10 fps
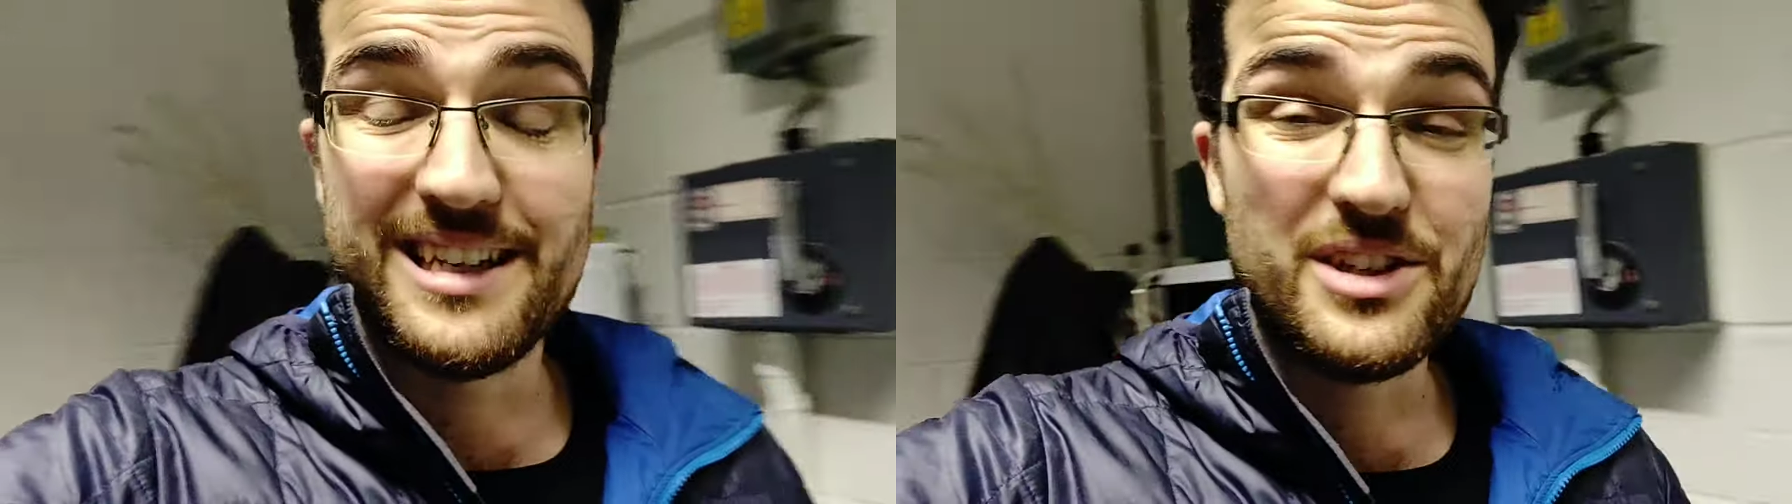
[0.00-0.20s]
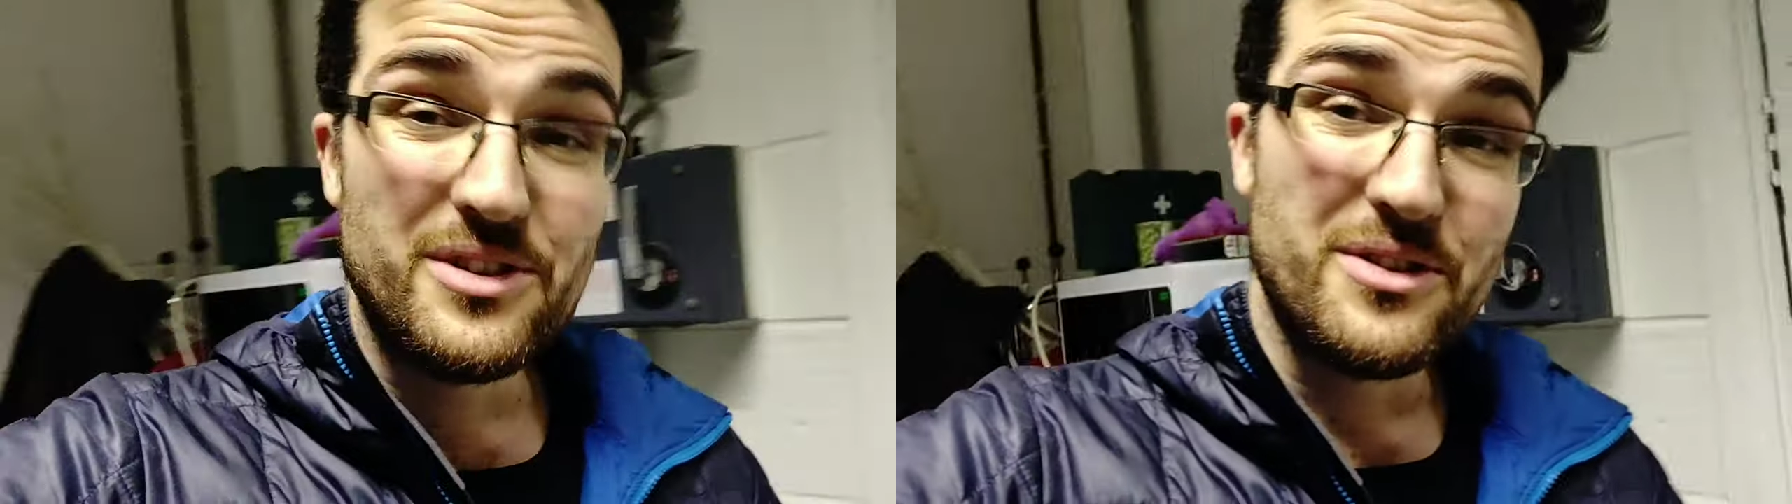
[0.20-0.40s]

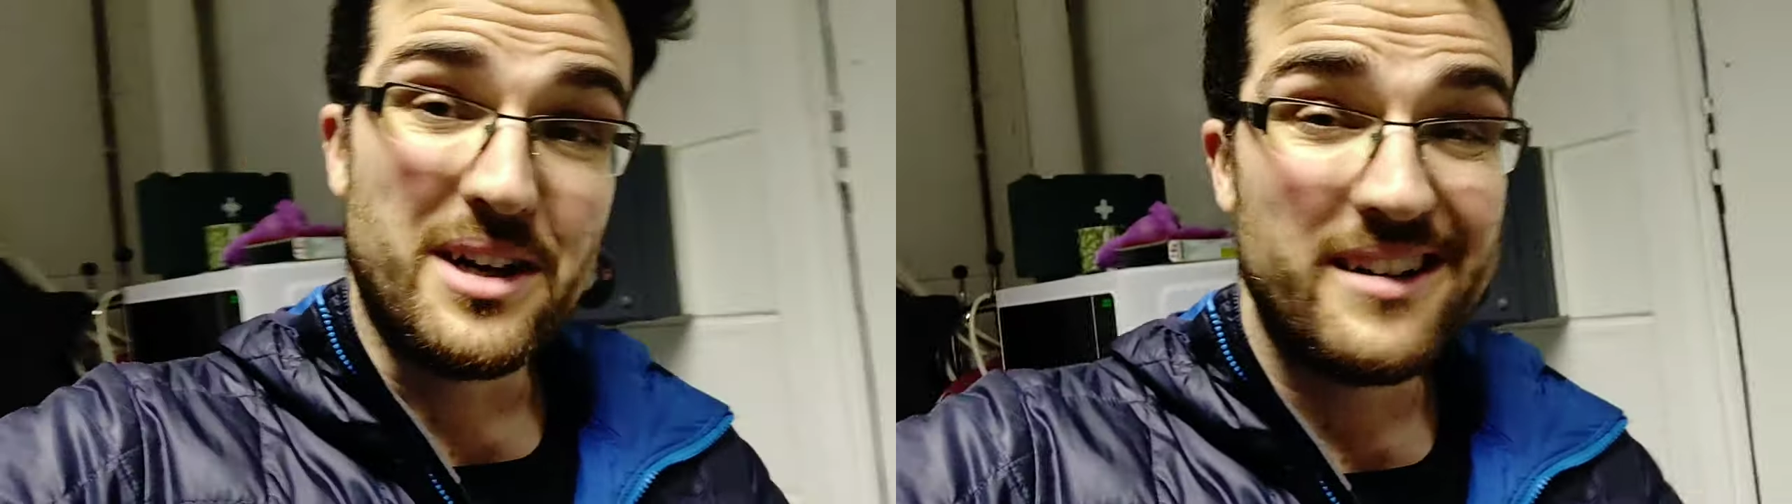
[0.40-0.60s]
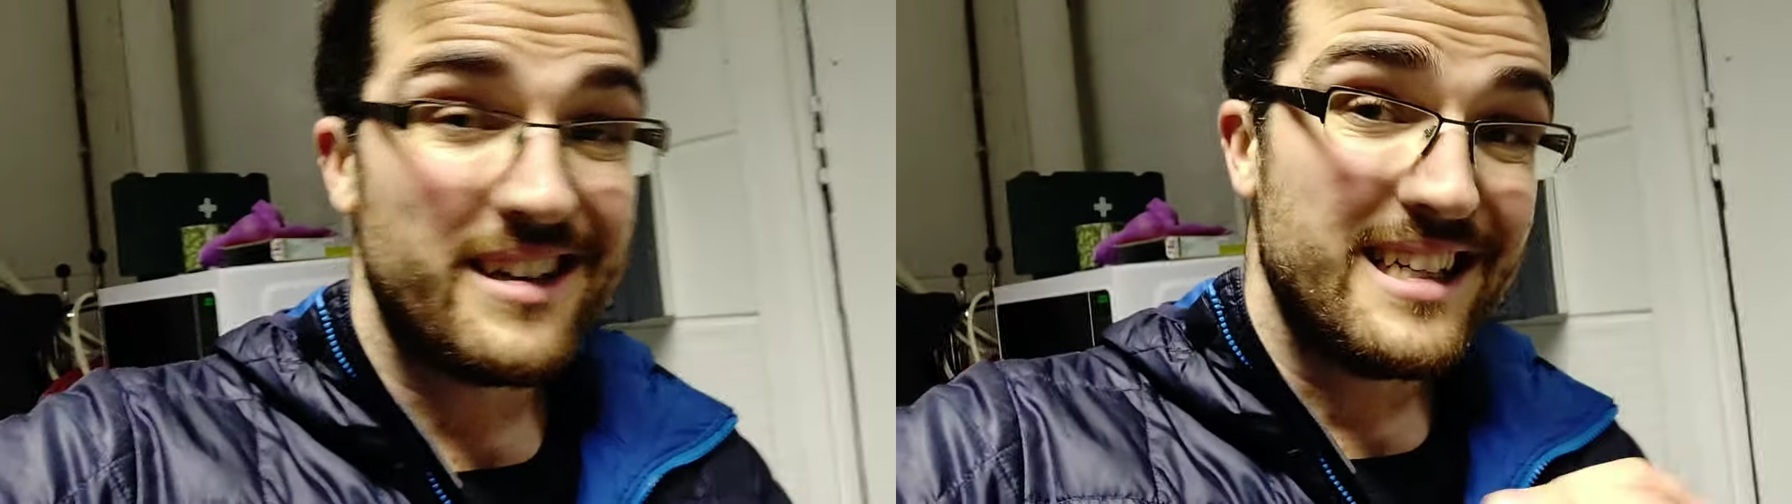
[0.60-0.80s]
then you
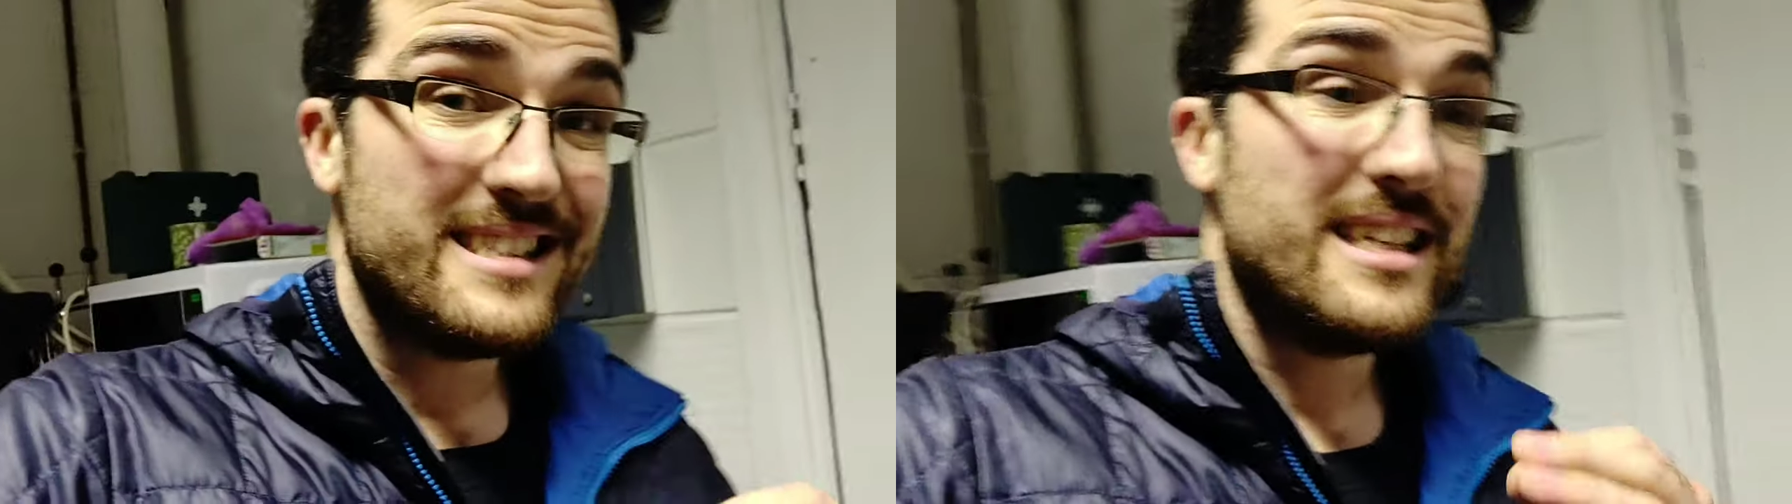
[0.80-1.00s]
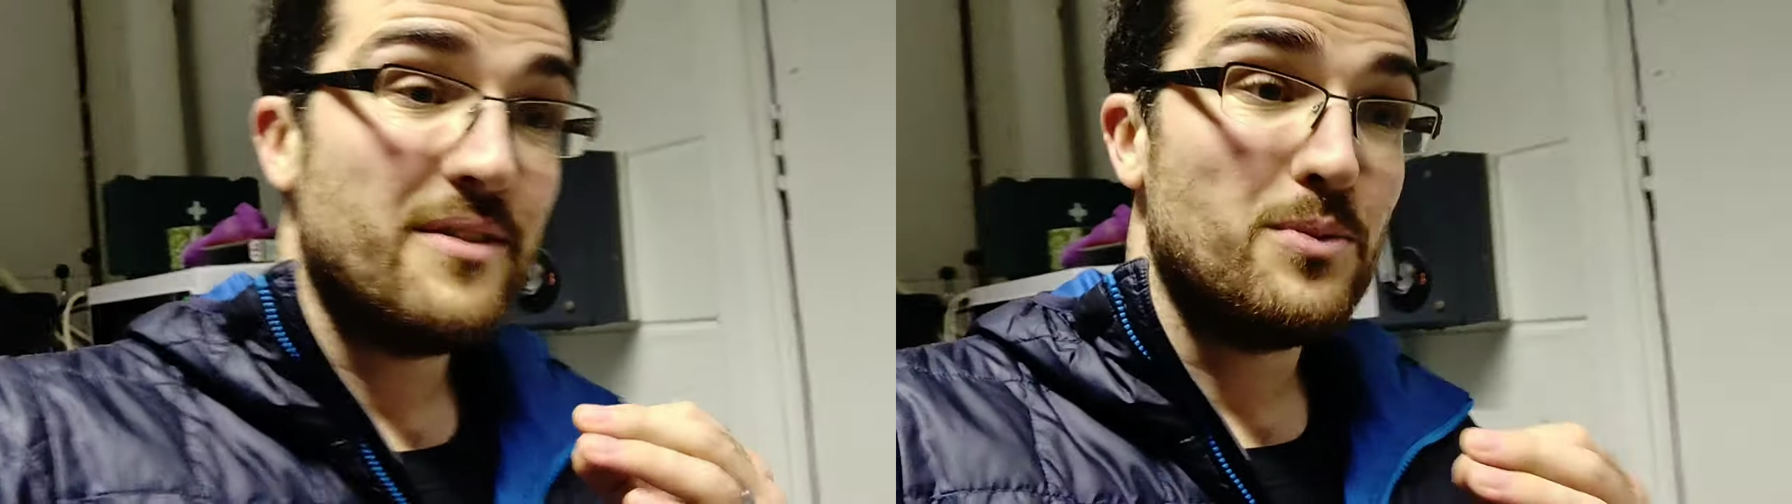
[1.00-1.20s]
are at
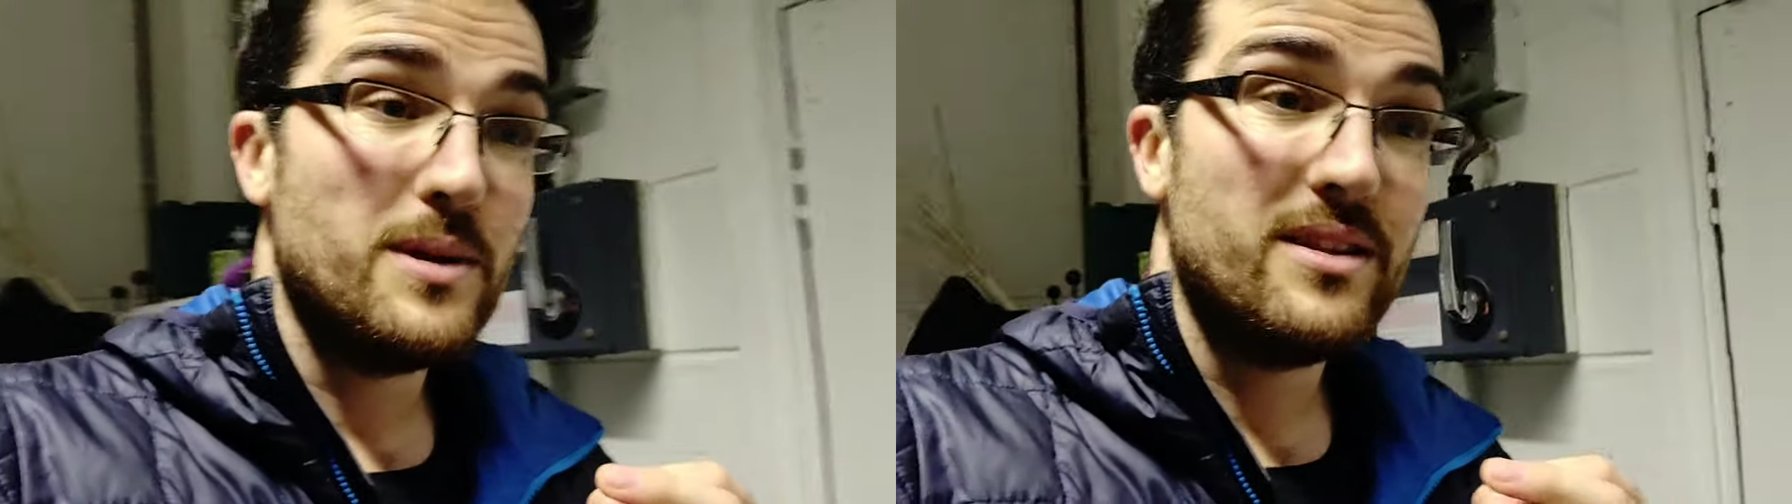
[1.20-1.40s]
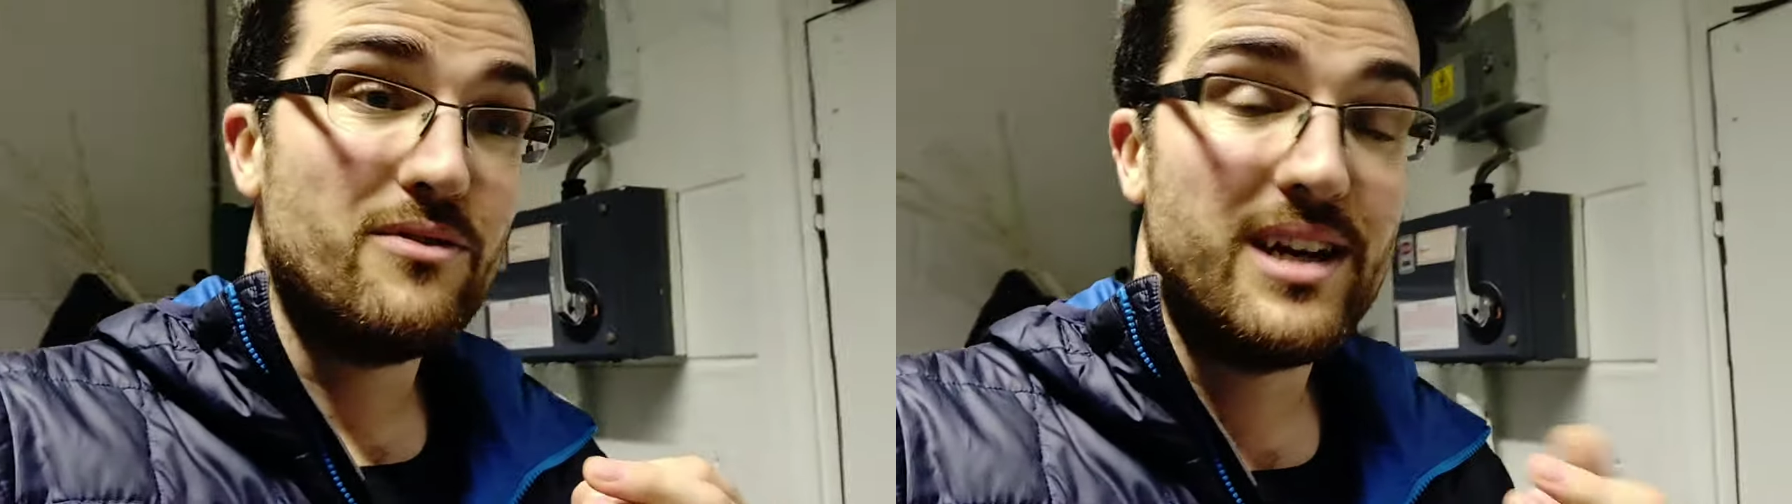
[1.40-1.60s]
least left
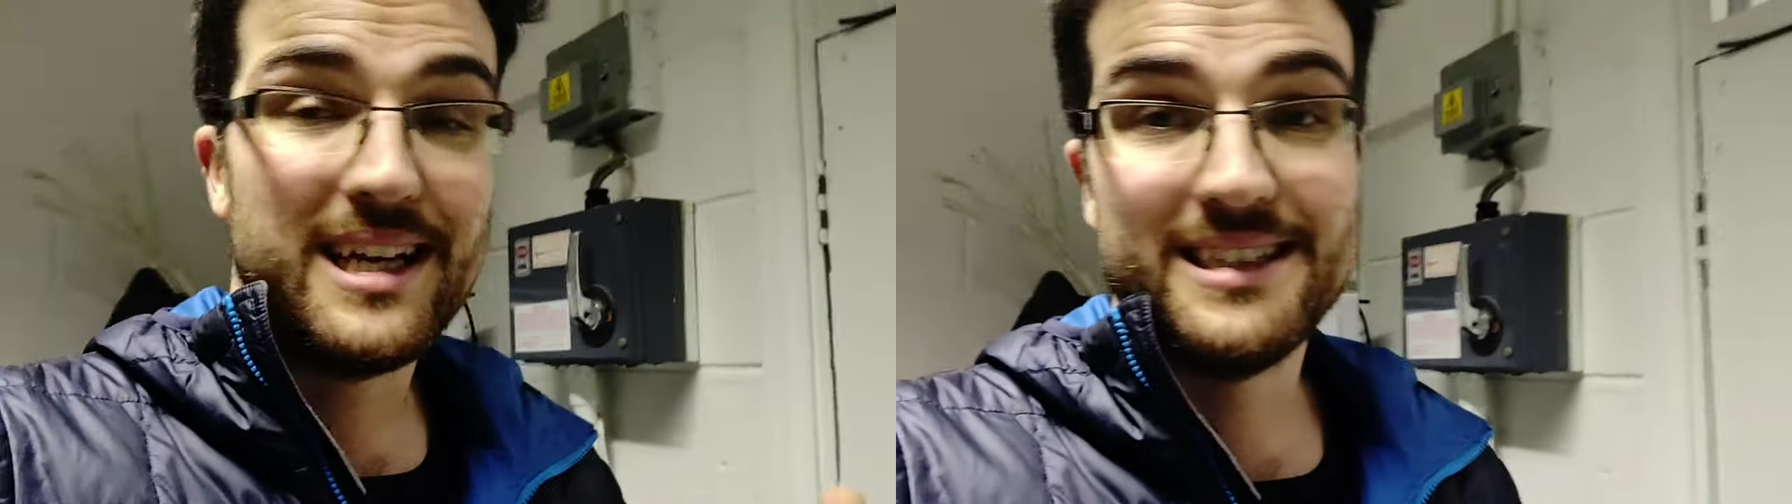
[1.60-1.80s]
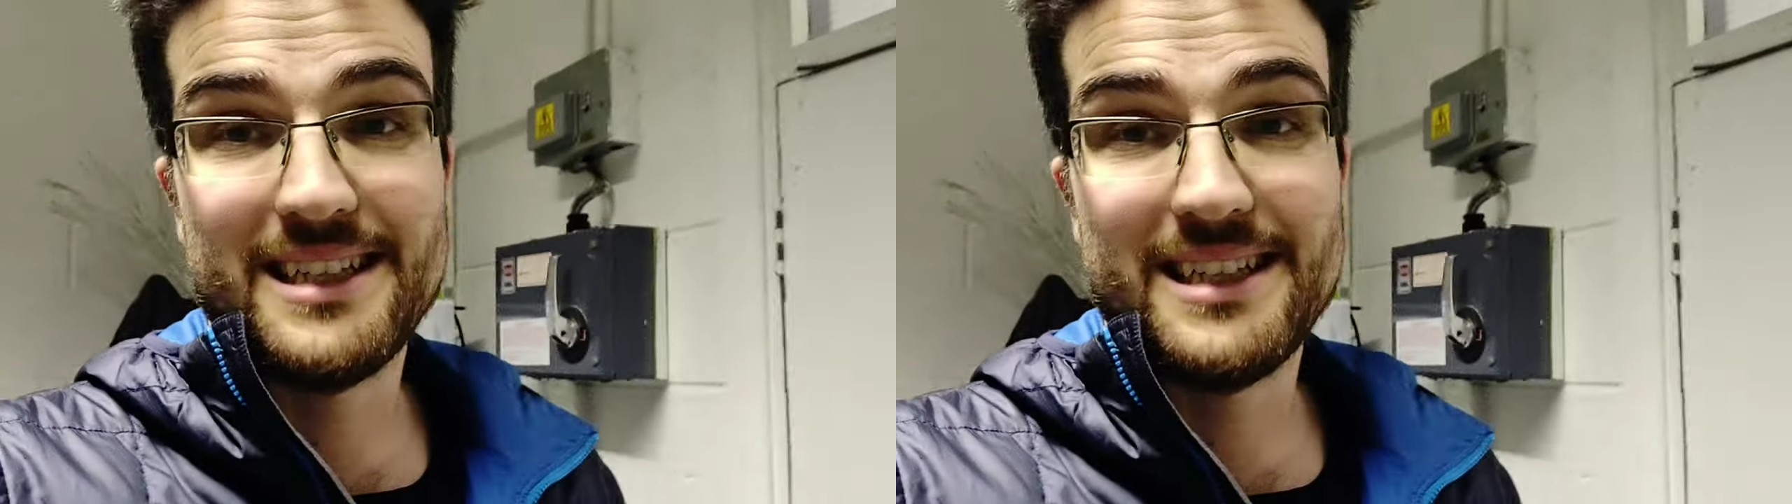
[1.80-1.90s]
with the right